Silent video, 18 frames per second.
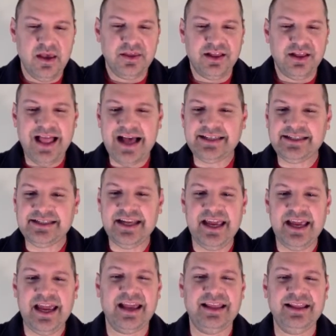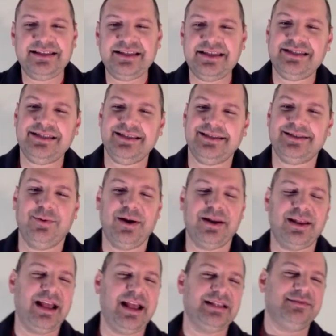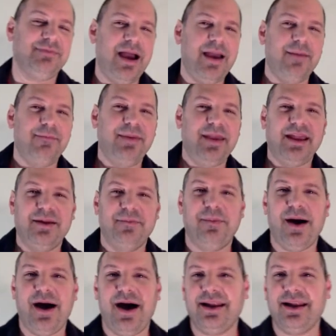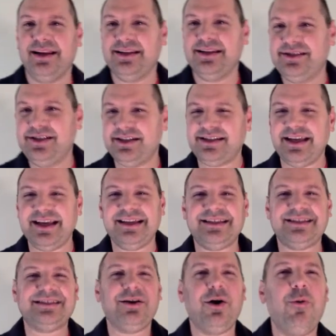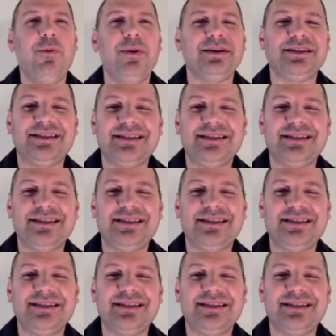The last thing, and this is just what gets my bee in a bonnet, is just it's so much